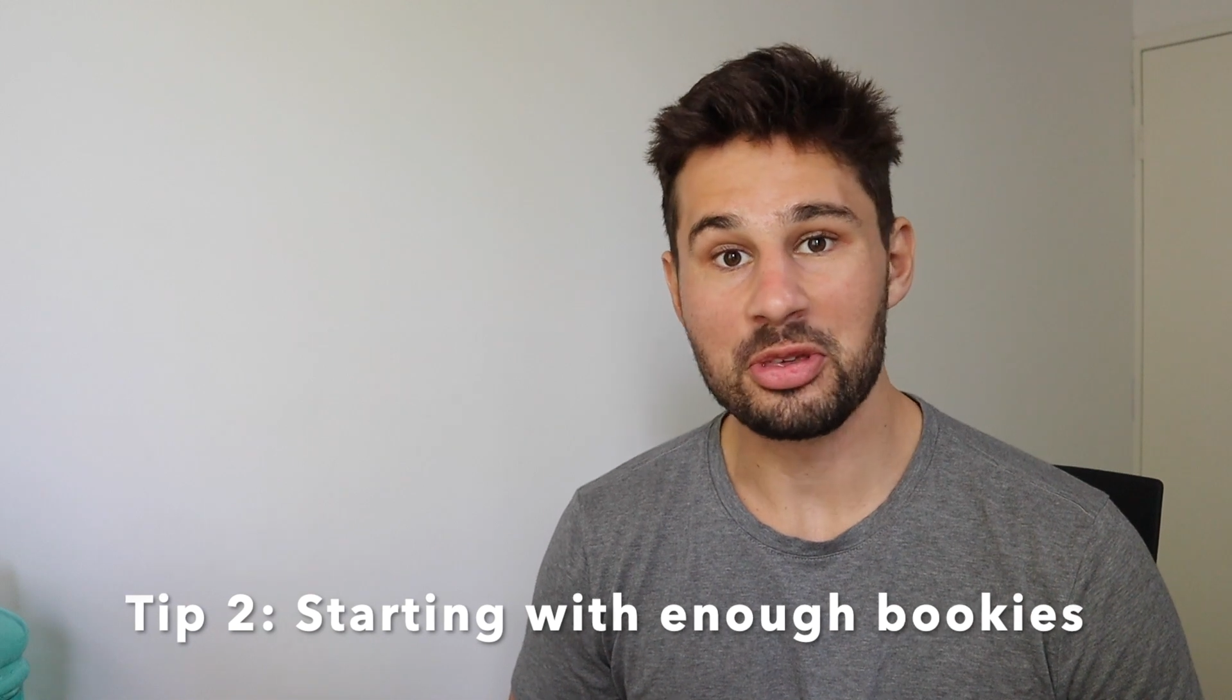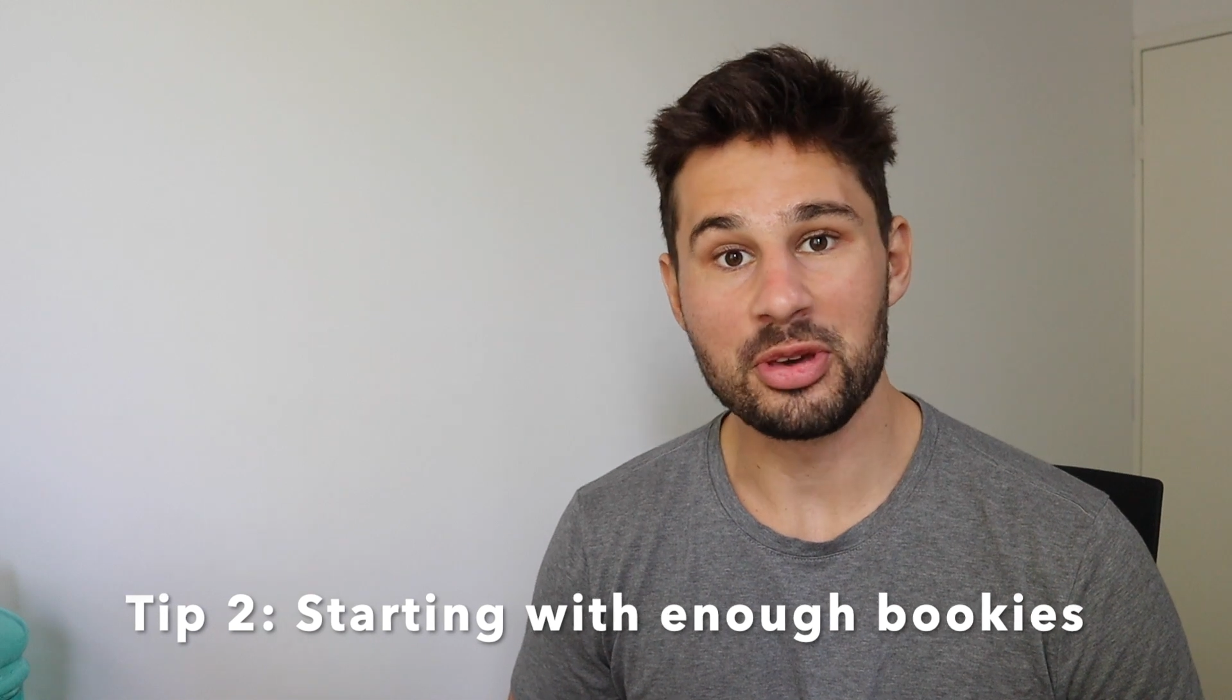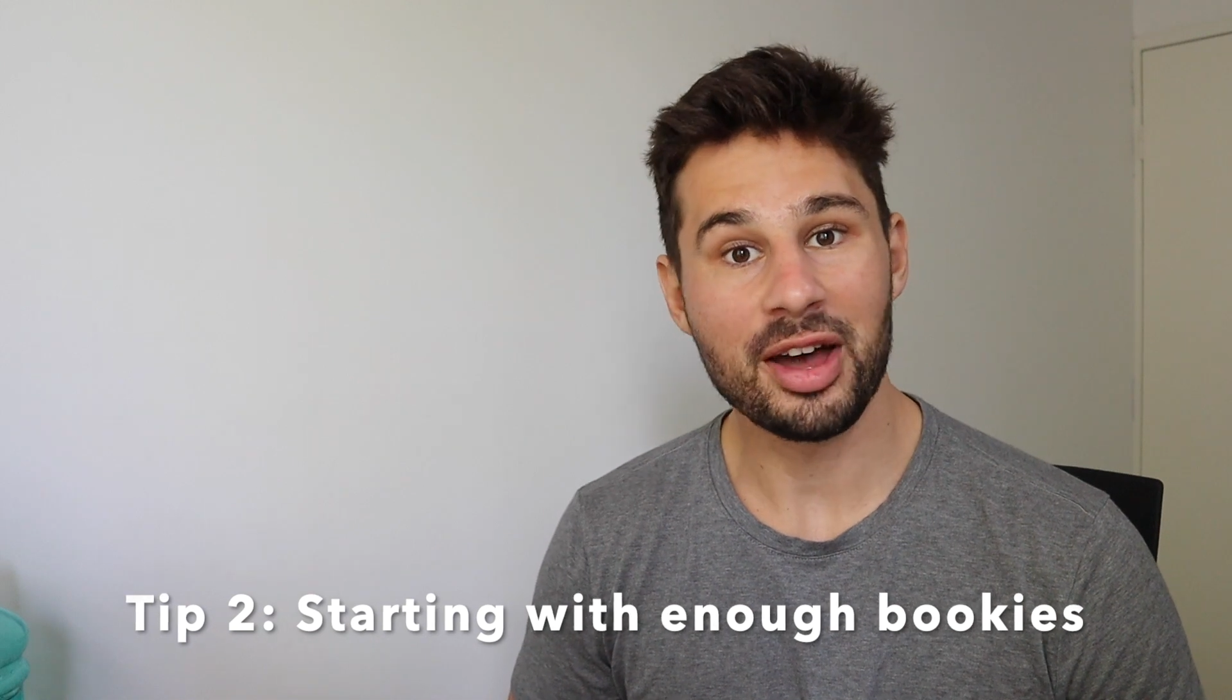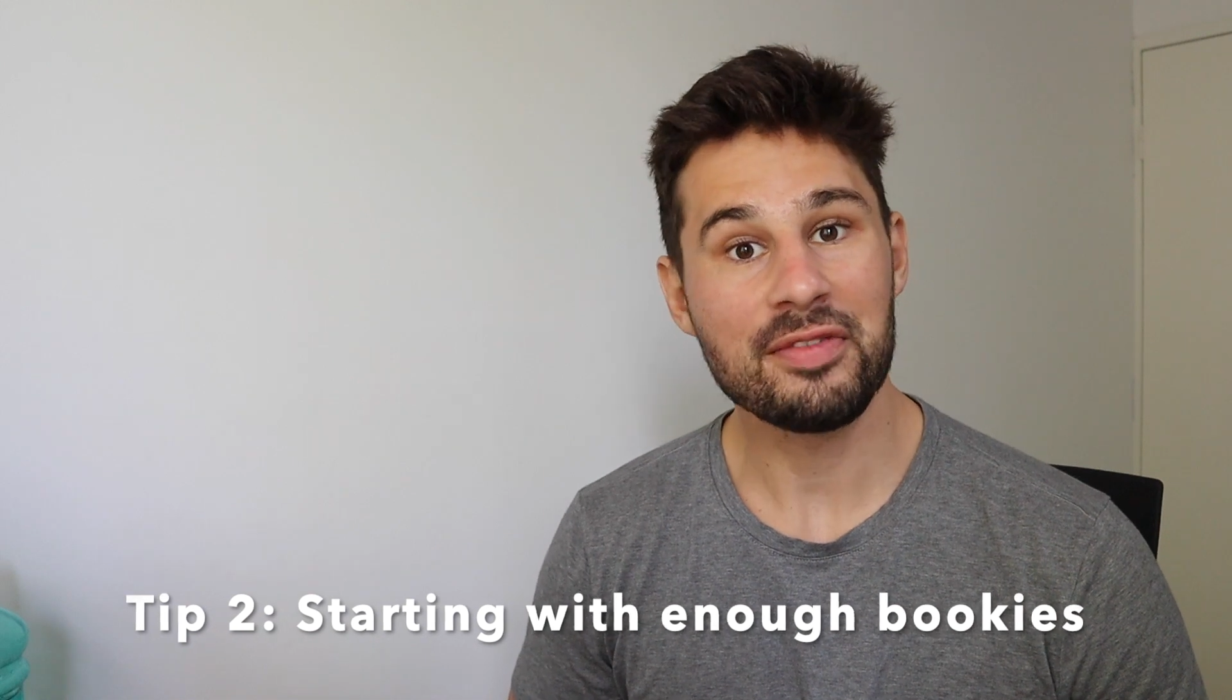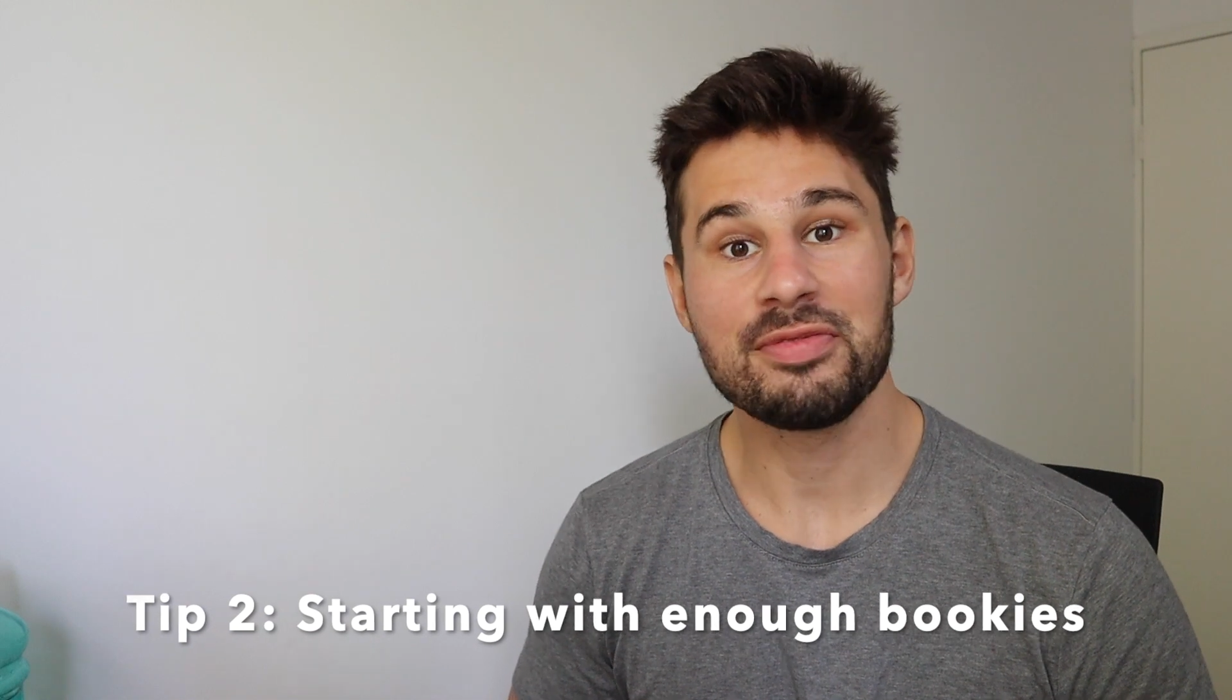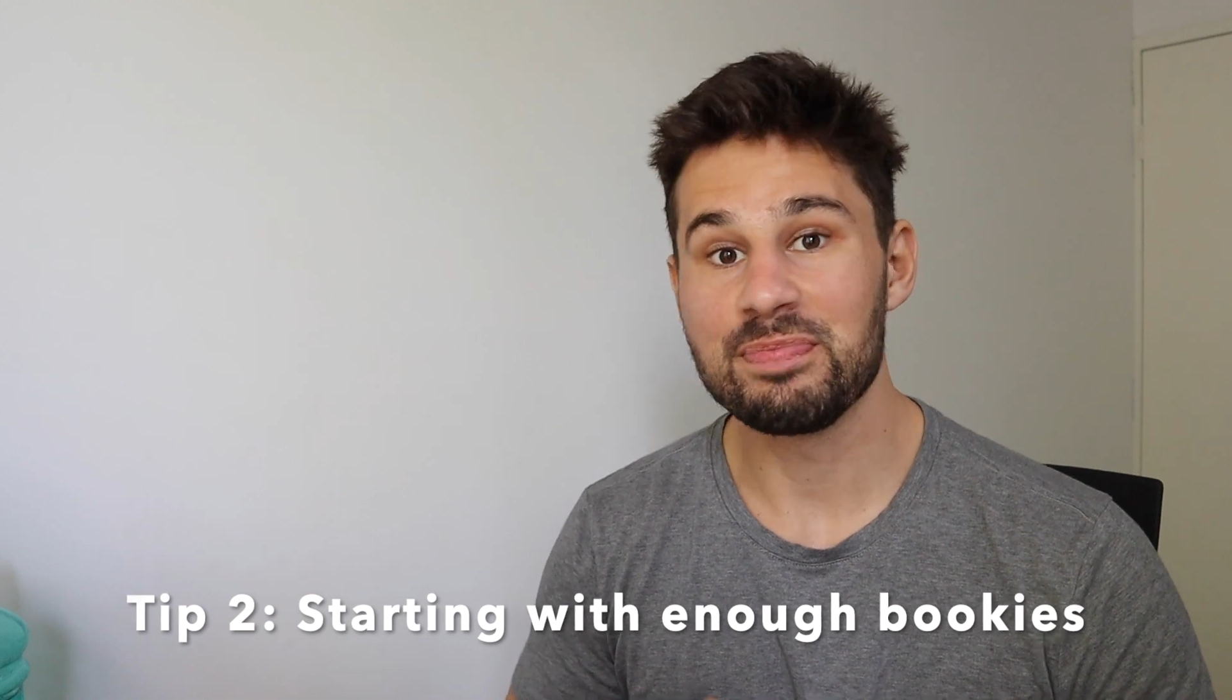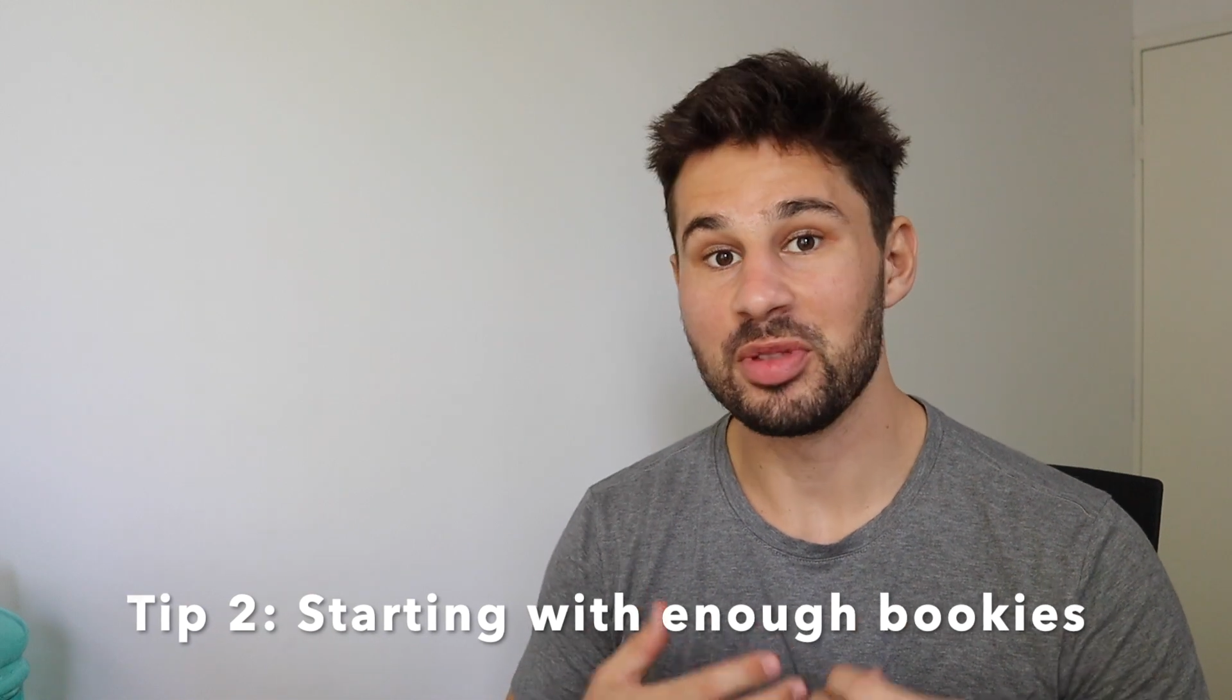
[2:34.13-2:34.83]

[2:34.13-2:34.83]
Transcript: you have,